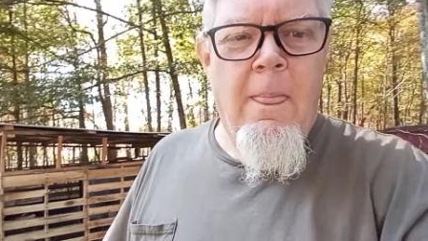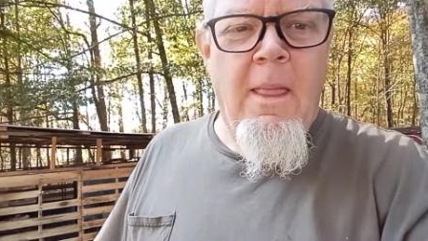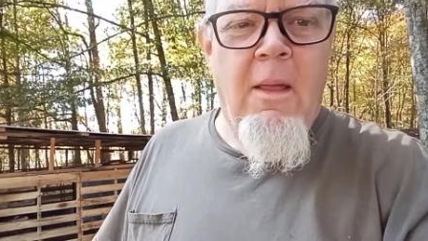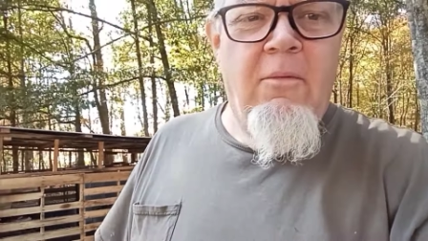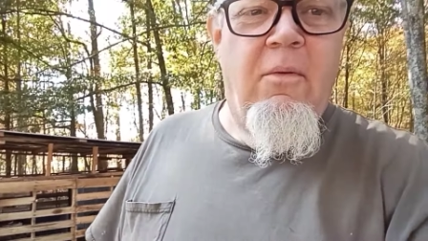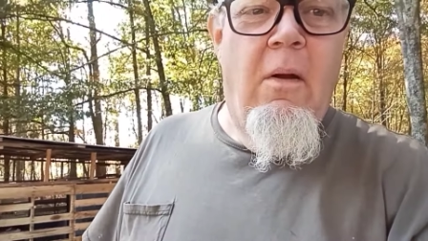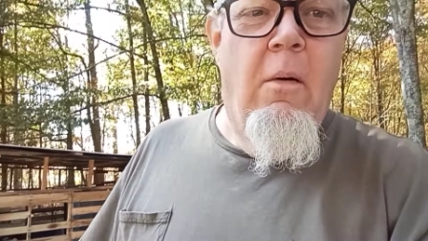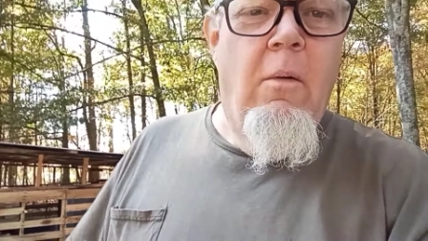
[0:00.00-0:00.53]

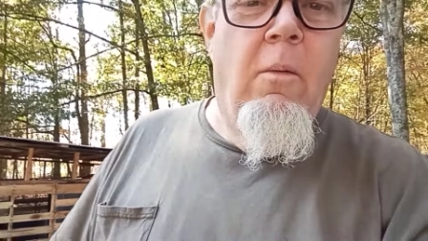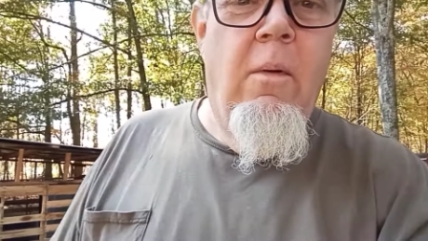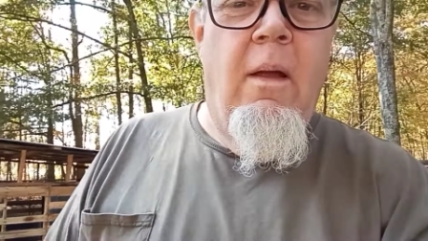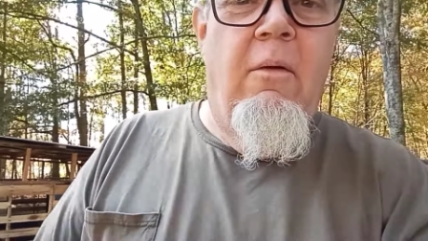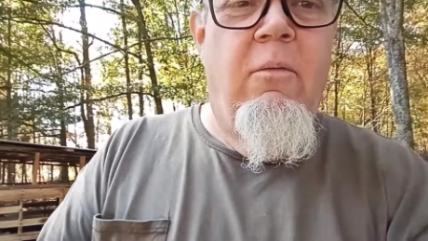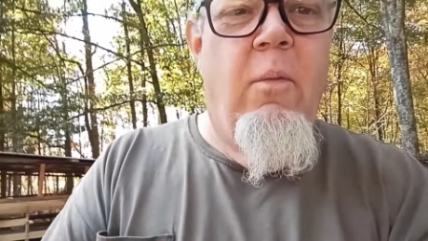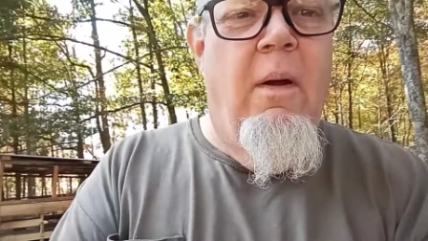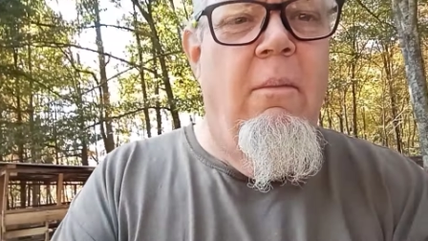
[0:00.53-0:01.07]
So
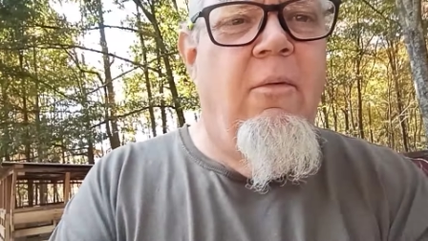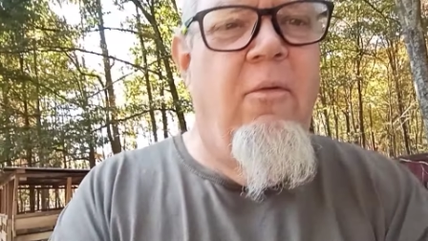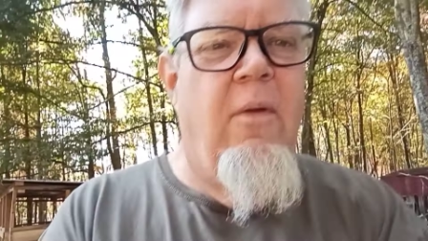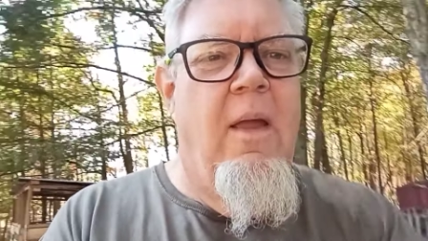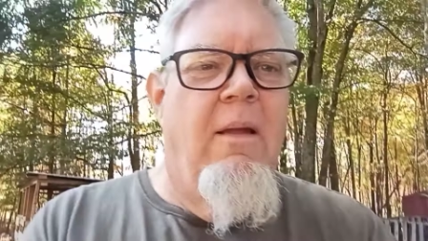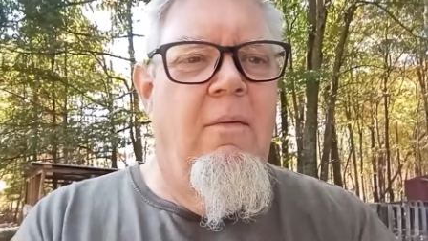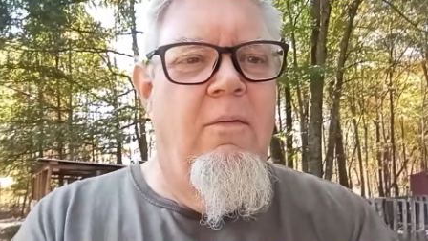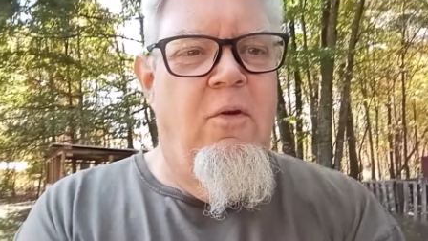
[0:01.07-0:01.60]
that's what I'm
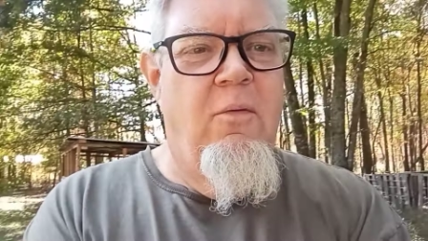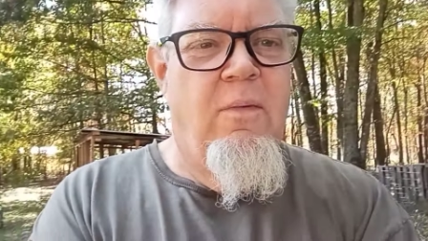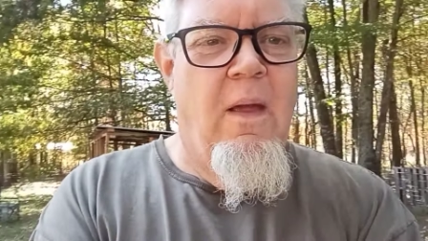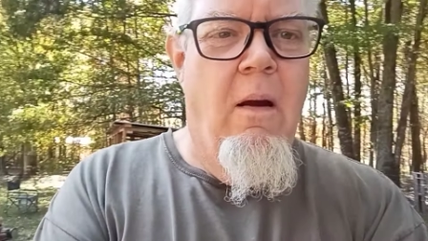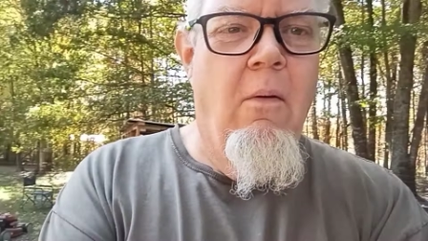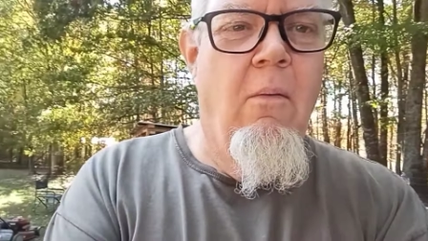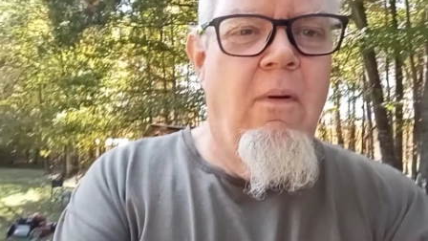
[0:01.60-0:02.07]
saying. You don't